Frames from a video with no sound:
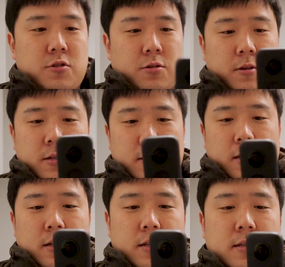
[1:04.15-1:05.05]
of
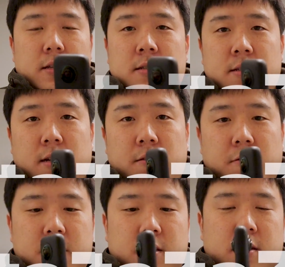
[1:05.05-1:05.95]
choice is
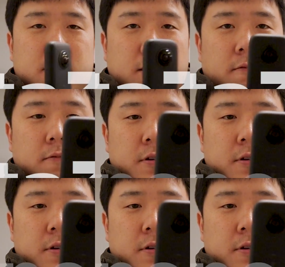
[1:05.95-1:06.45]
Insta360